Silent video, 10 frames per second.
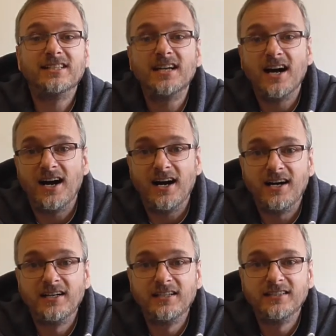a car.
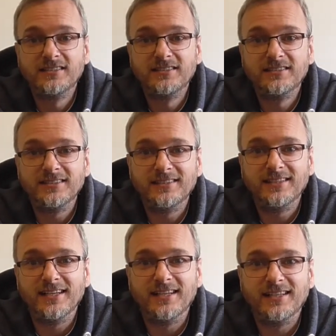
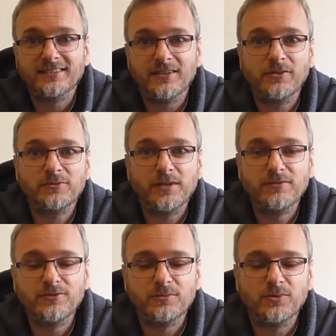Yeah, so everyone else
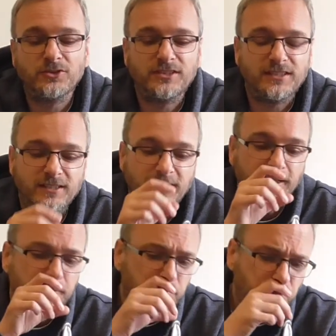playing football he's in a car.